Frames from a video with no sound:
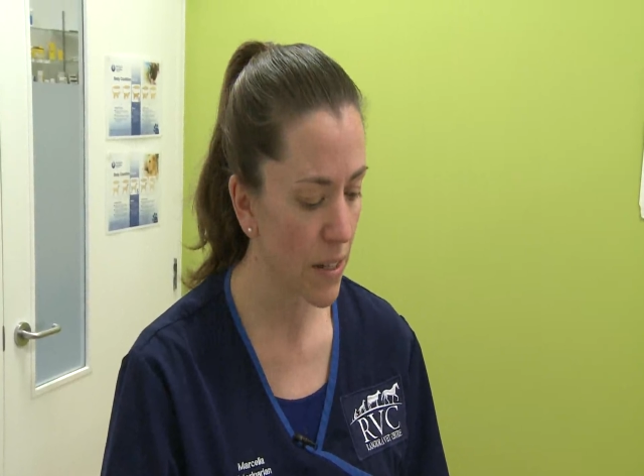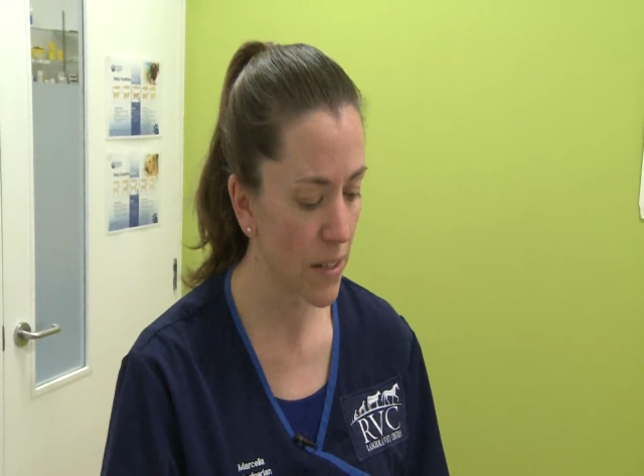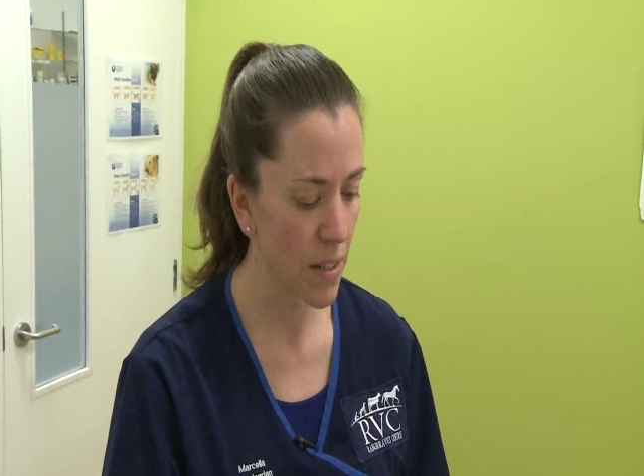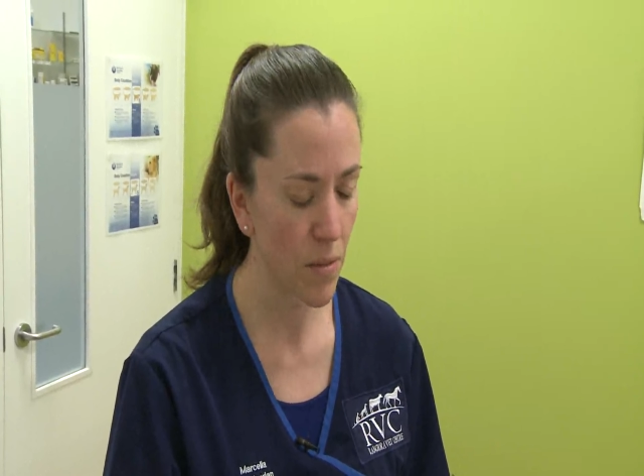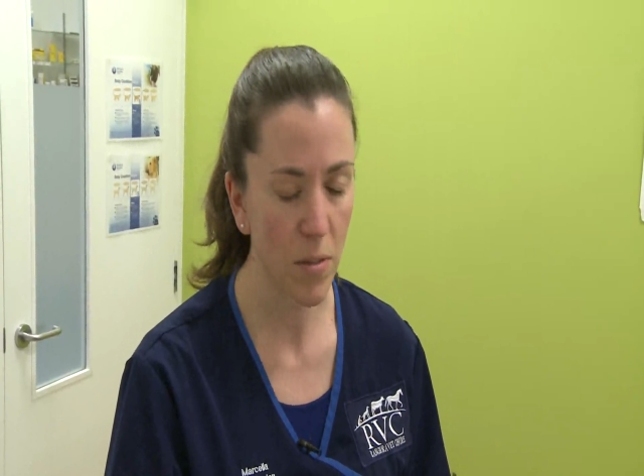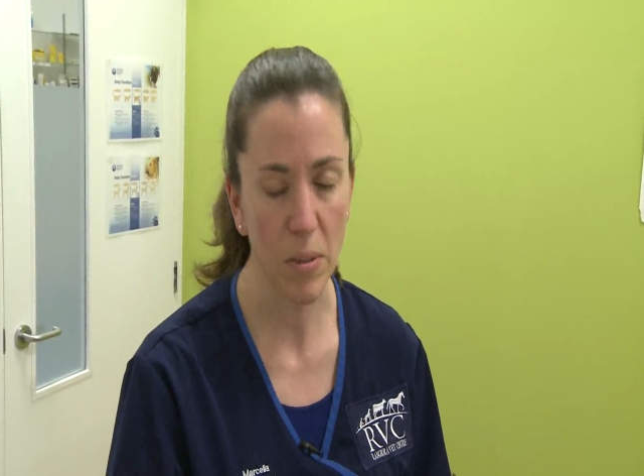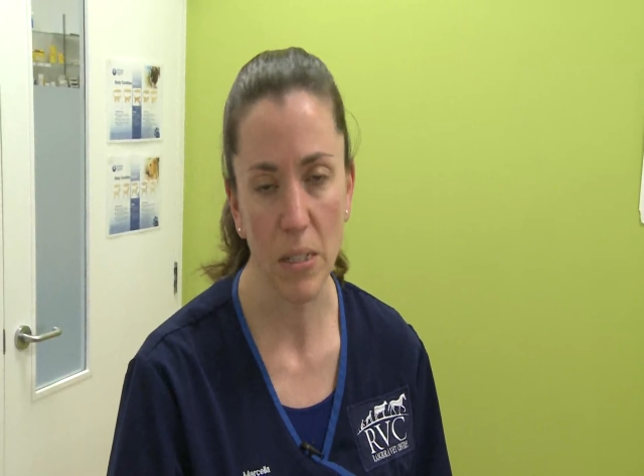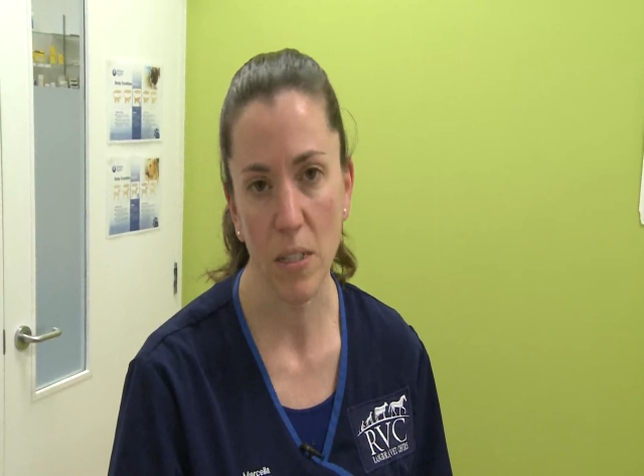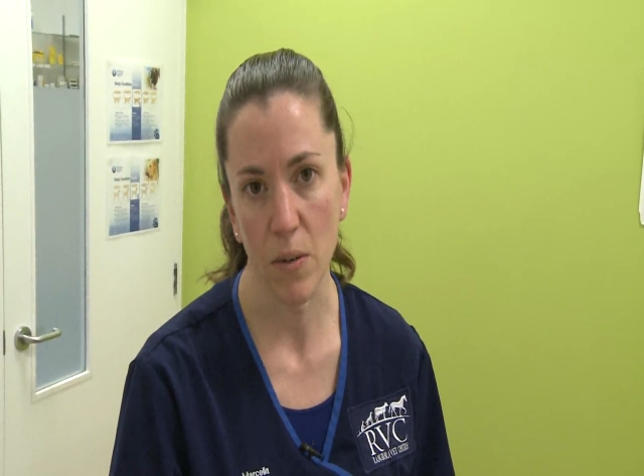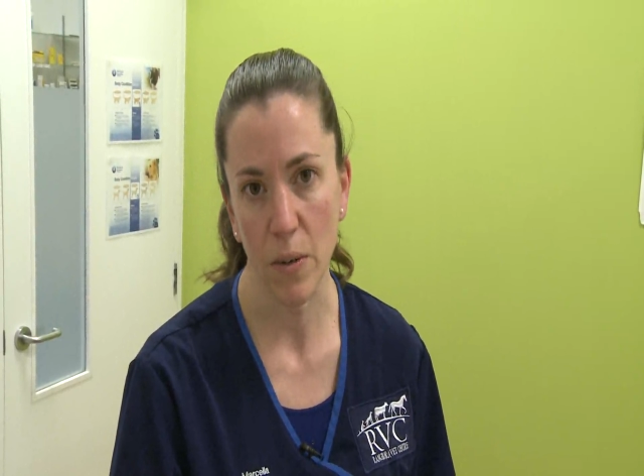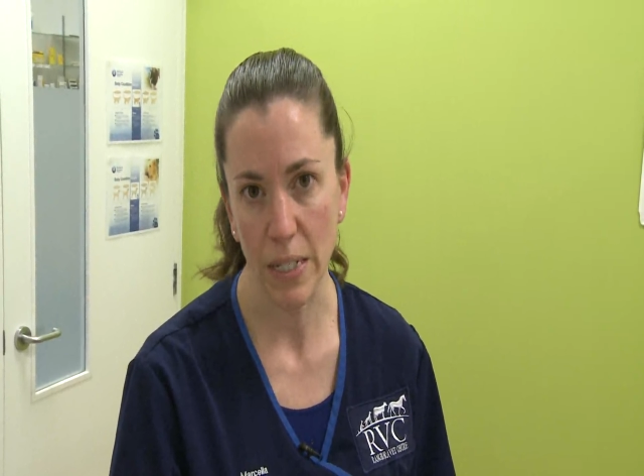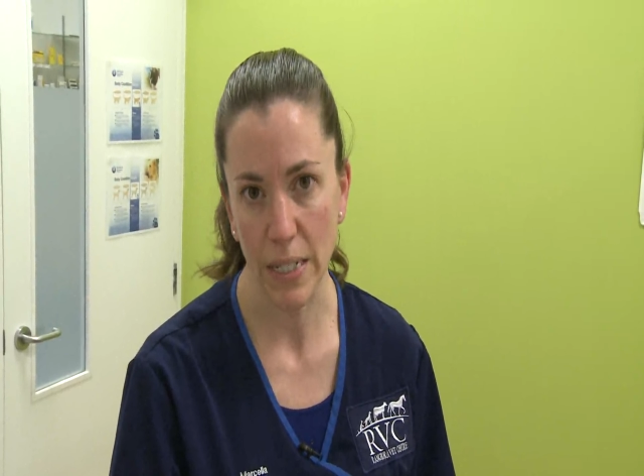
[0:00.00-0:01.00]
they seem to be
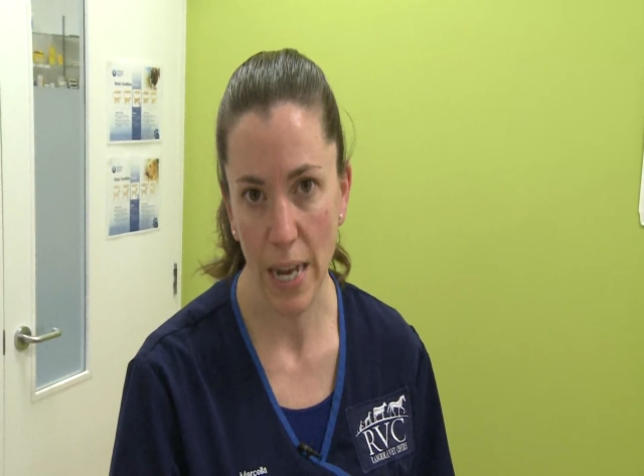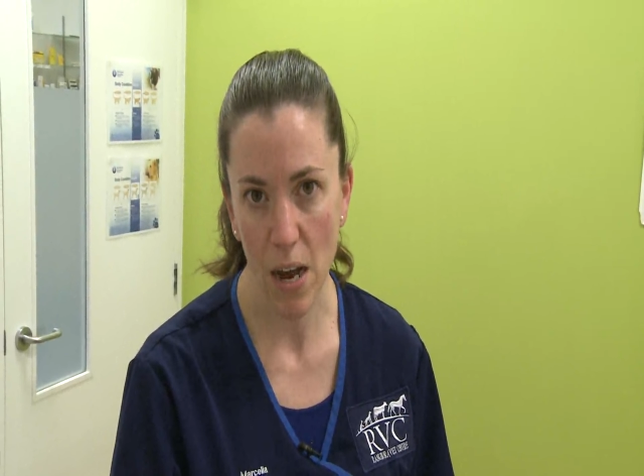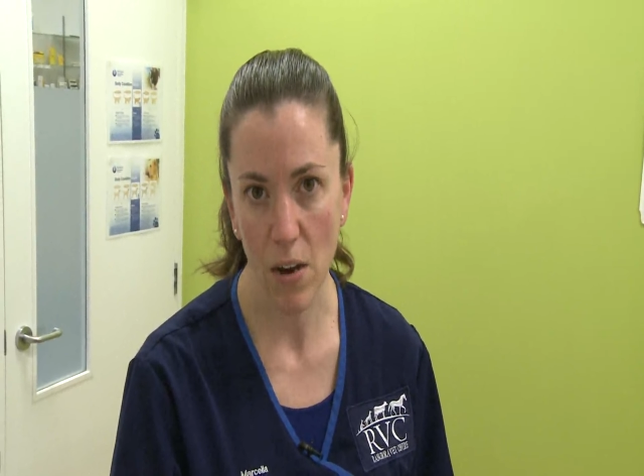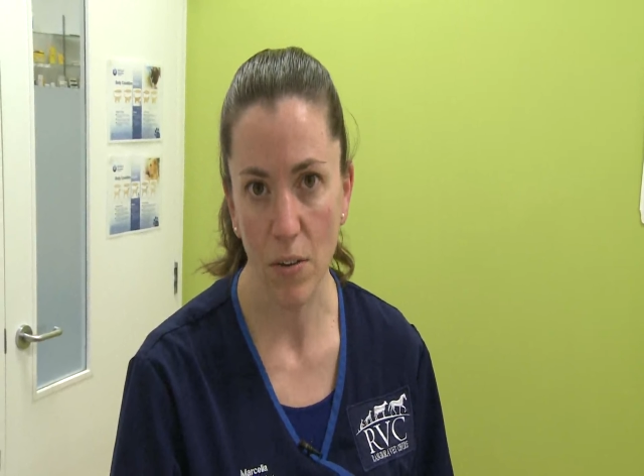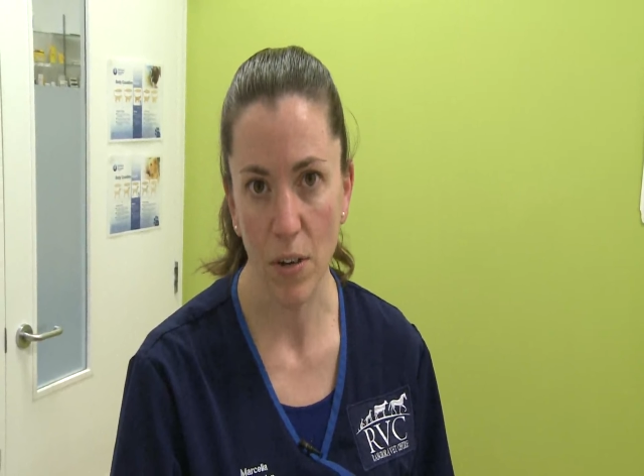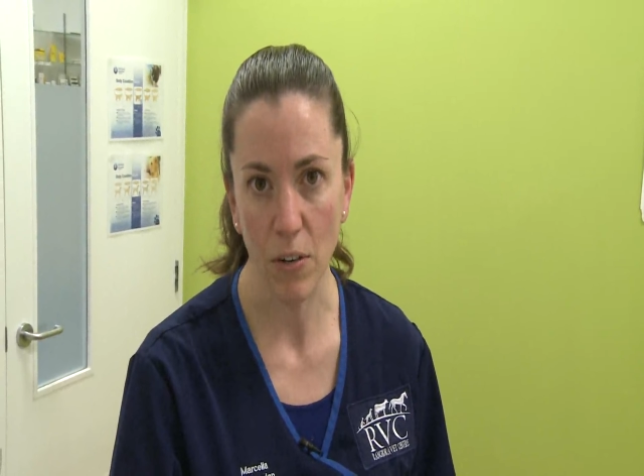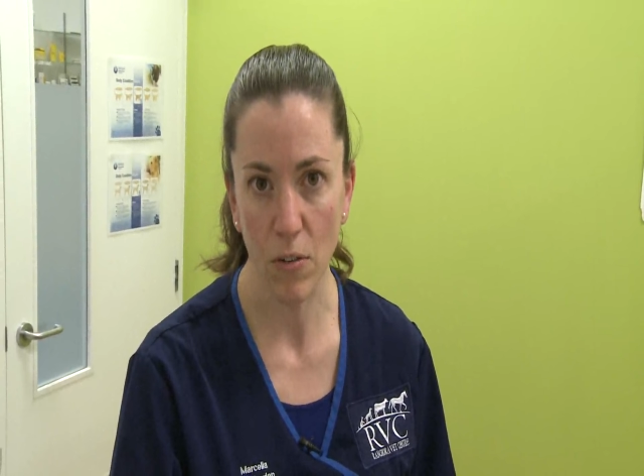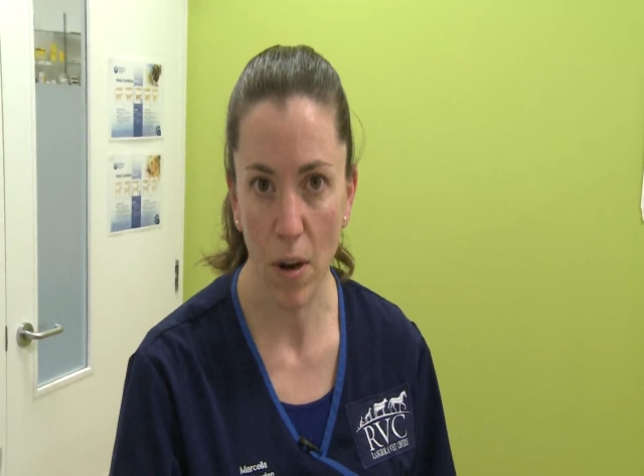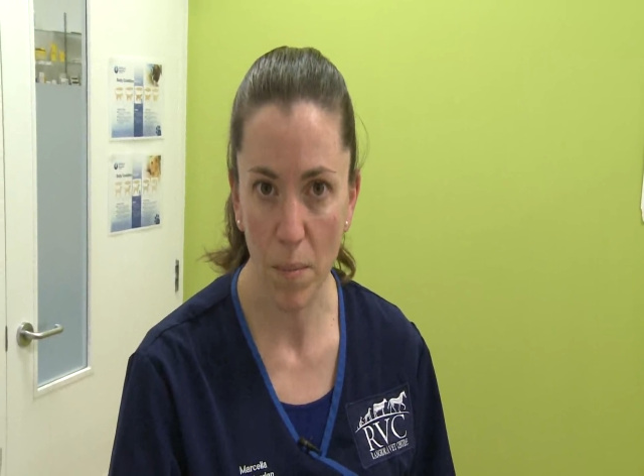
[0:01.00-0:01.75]
slowing down and